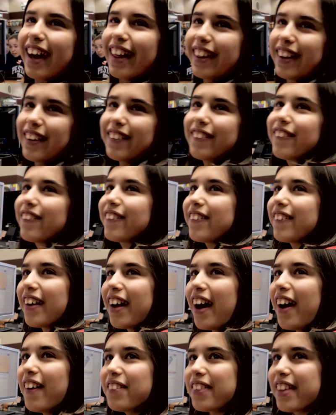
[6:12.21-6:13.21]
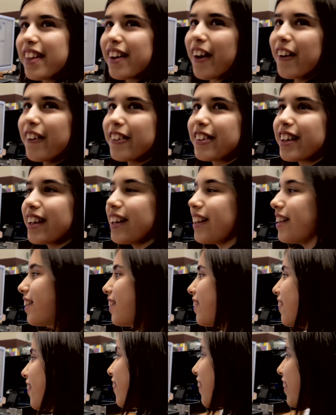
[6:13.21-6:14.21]
I, I love um, the ocean,
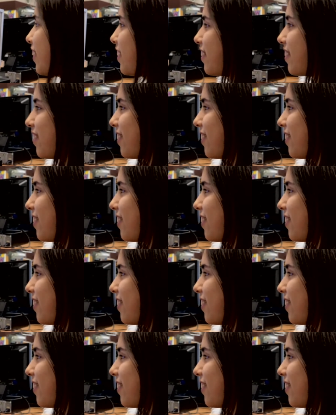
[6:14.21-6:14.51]
so I